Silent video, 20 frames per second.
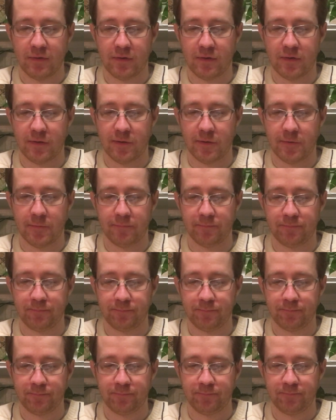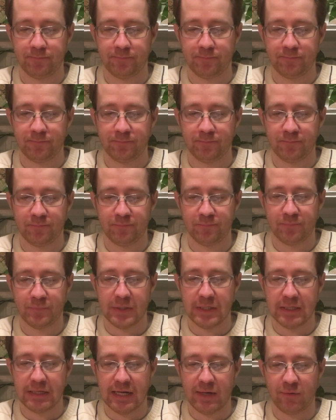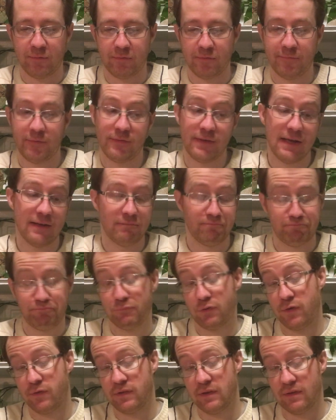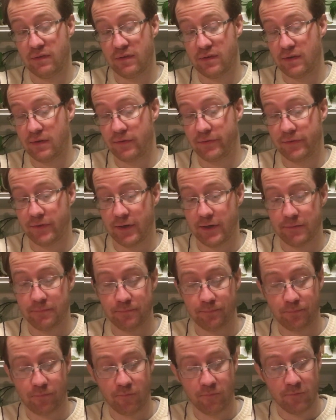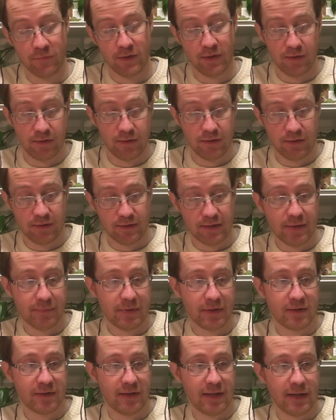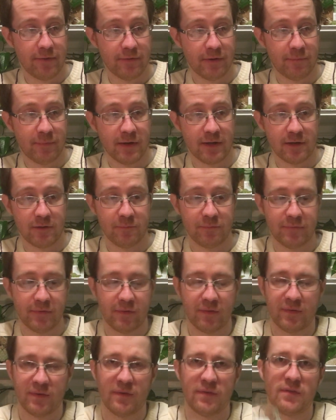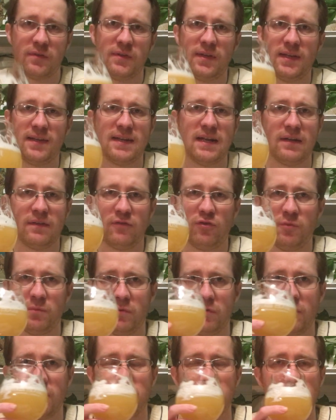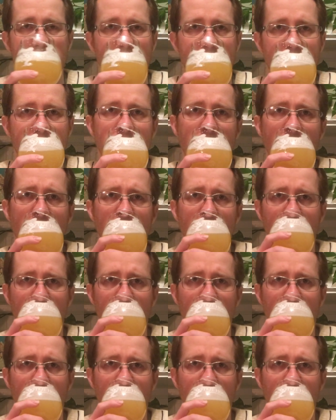But I would prefer that over this, honestly. I'm not going to give up on them. This is also like not super expensive.